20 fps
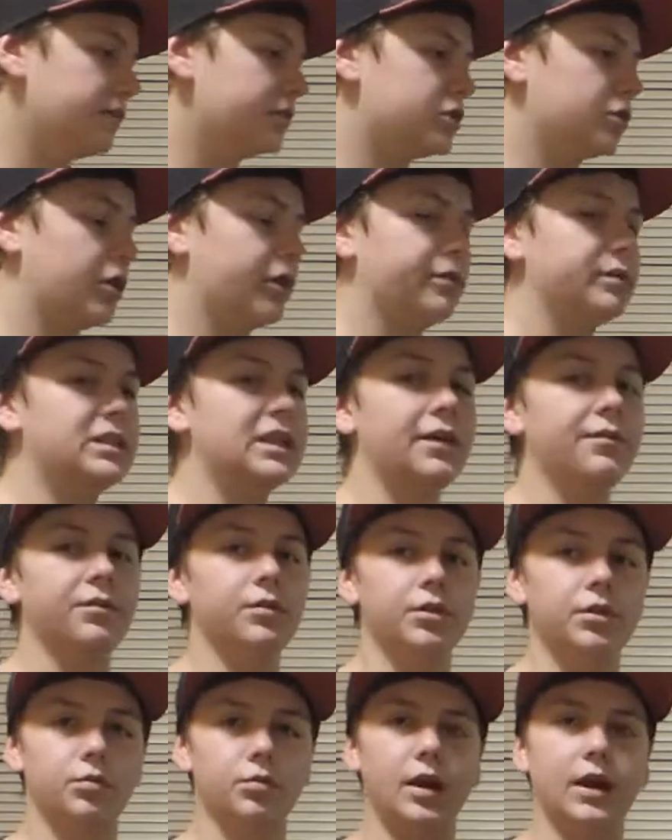So I would
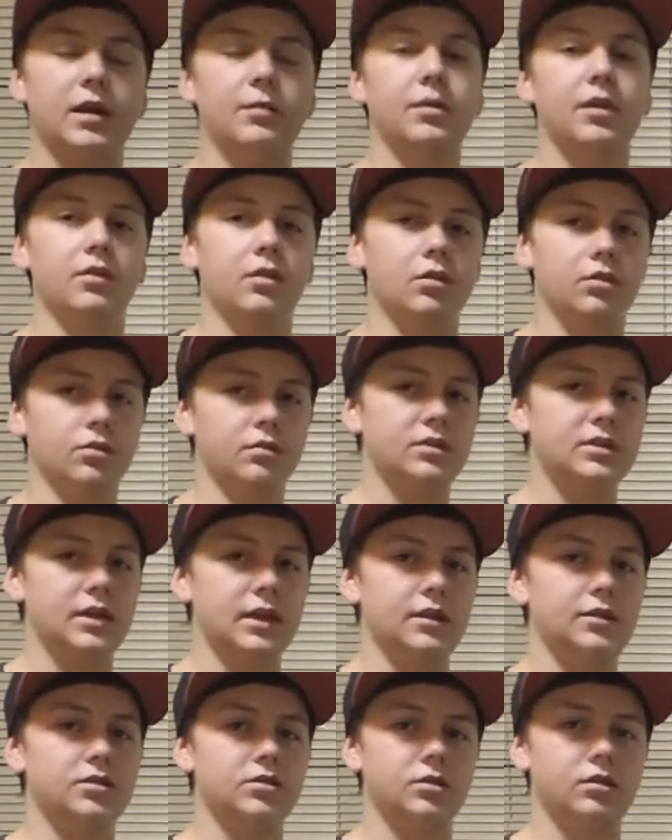definitely recommend the third
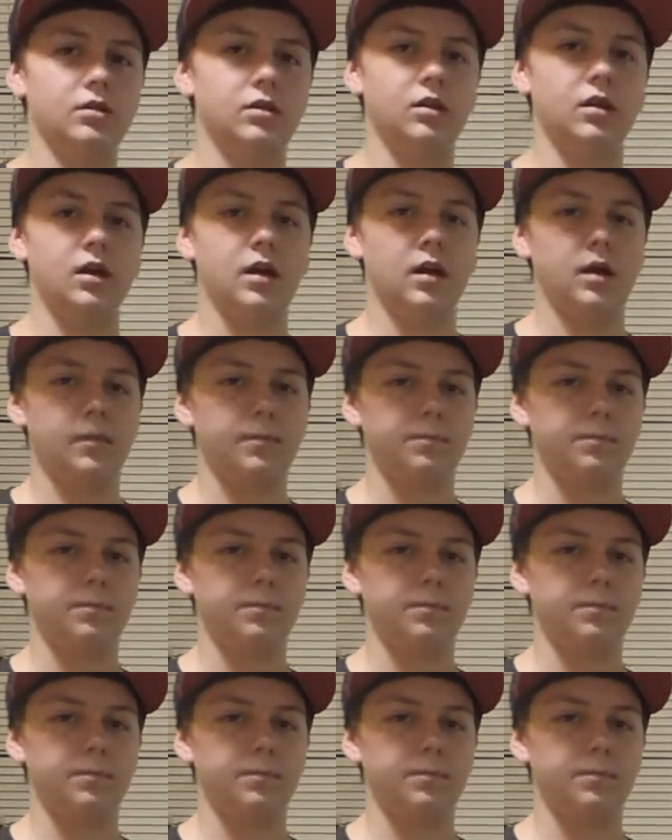sensor,